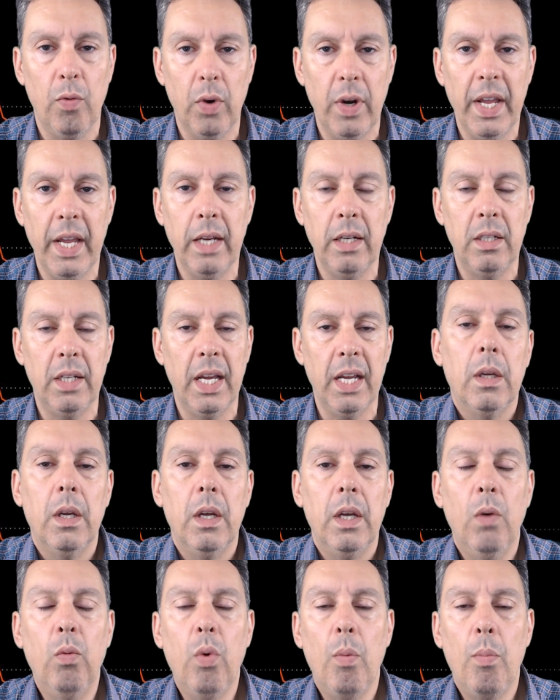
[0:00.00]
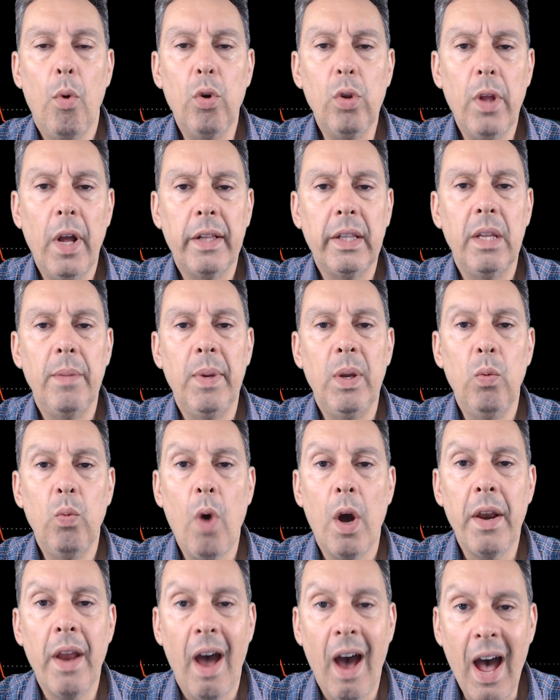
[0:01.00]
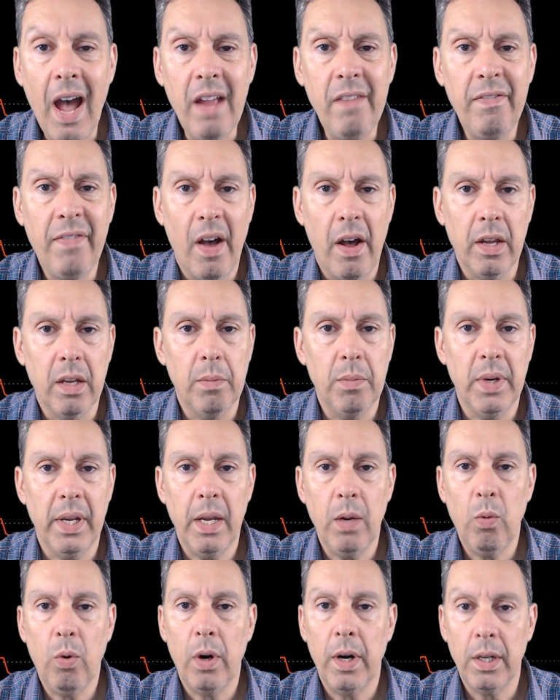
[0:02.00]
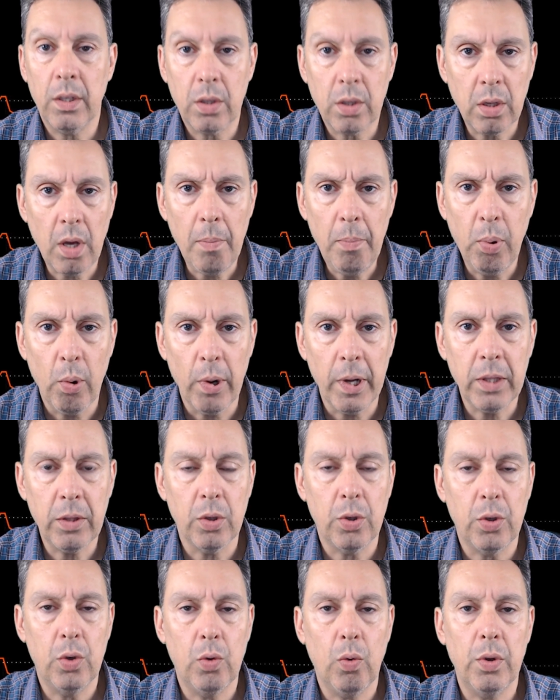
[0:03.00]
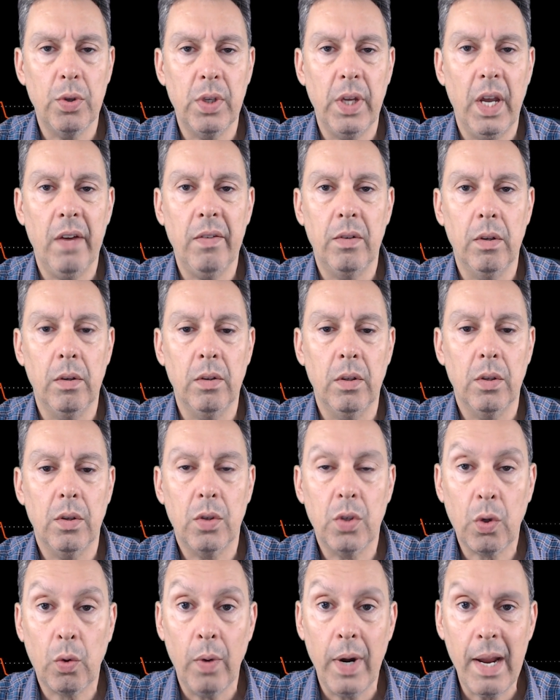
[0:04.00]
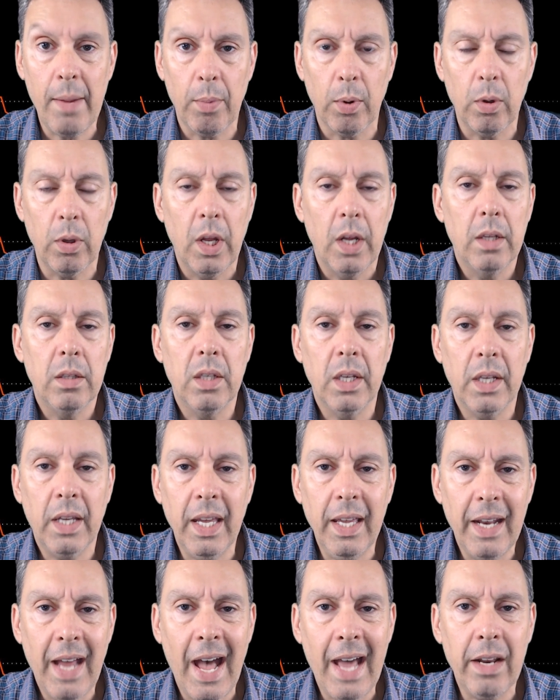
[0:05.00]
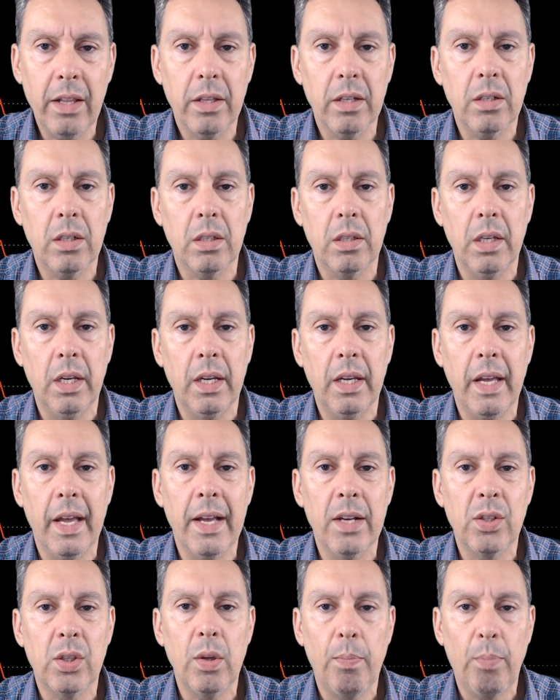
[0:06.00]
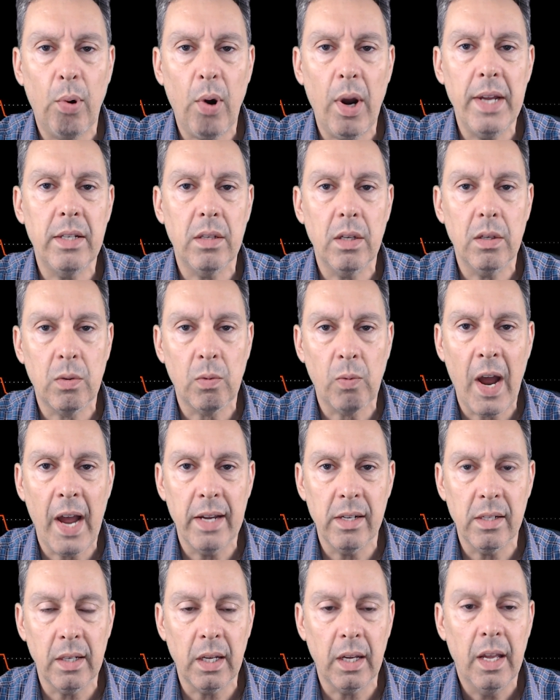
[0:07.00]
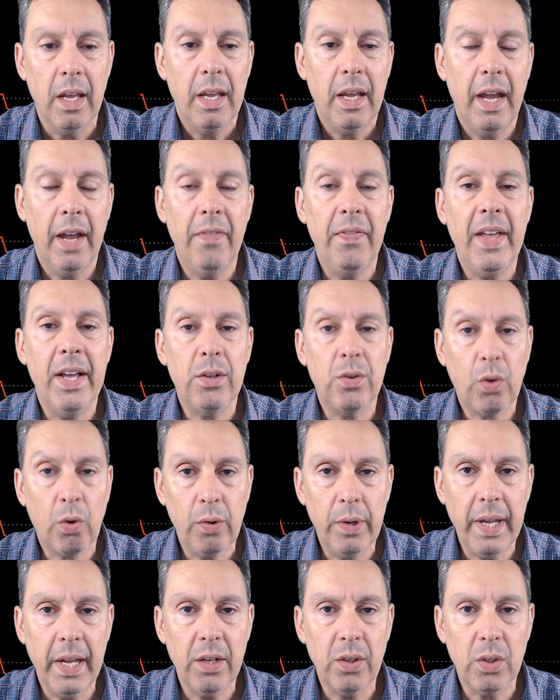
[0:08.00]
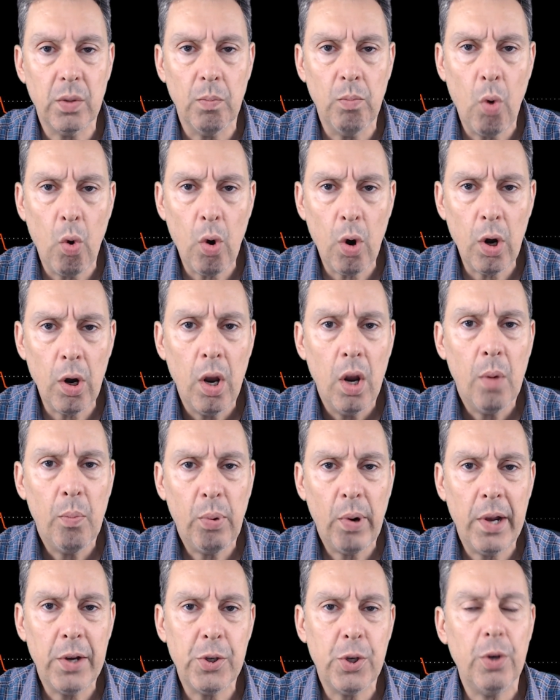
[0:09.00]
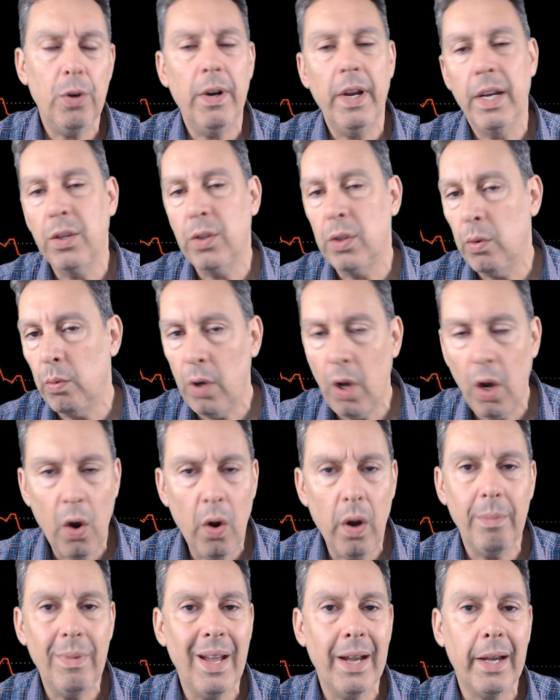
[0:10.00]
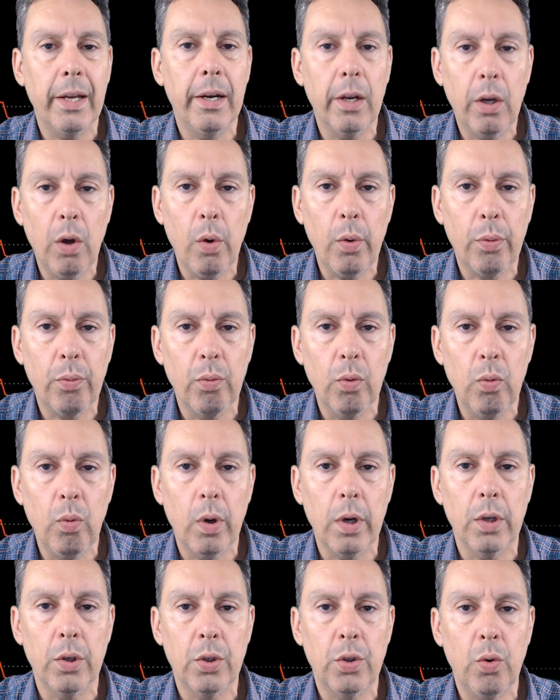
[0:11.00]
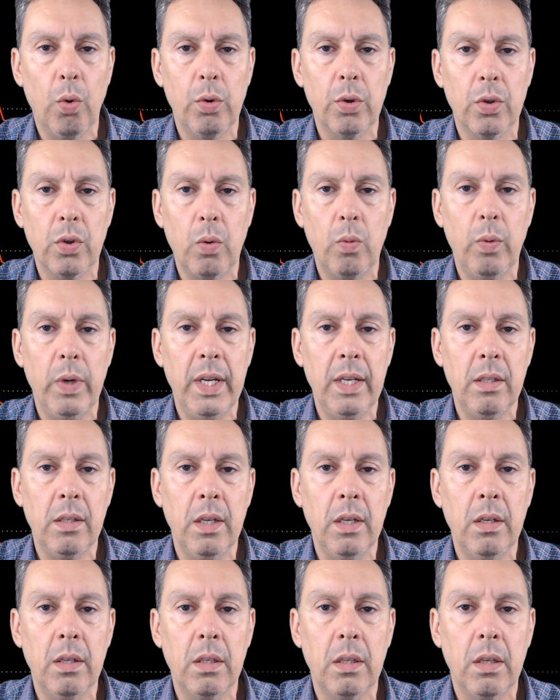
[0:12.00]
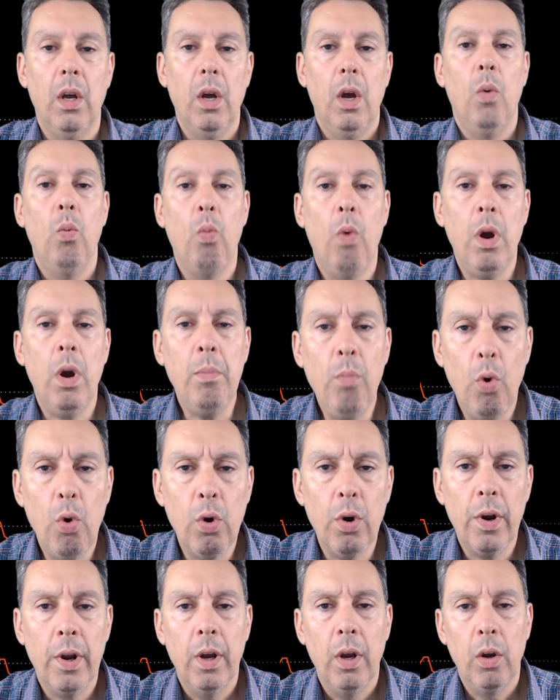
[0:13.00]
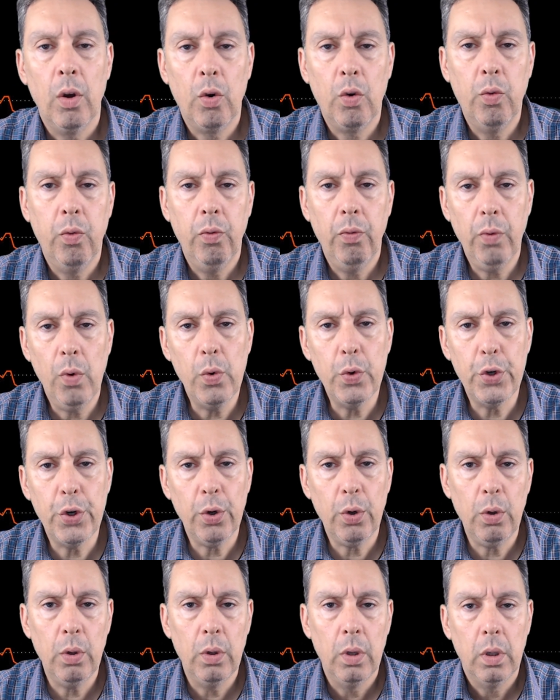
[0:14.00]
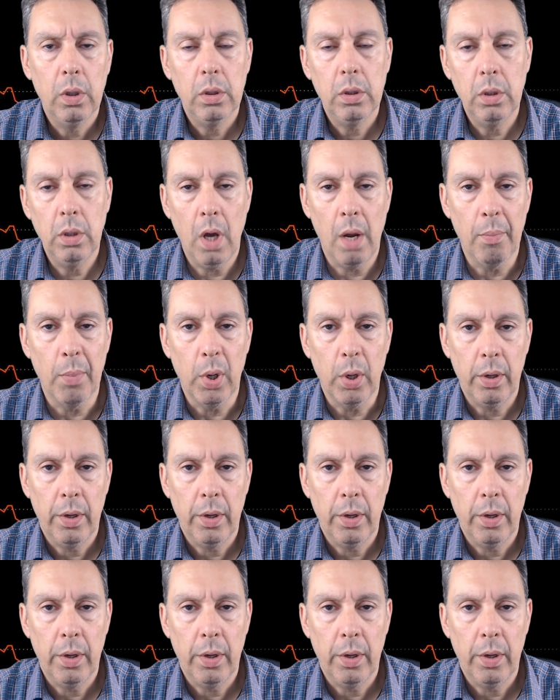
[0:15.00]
8 days. It will more likely be one high volume day where at some point the shorts have to scramble to get out of this thing as the price is rising. And that creates more pressure. As you know, I'm not going to go through what a short squeeze is. One more crucial number.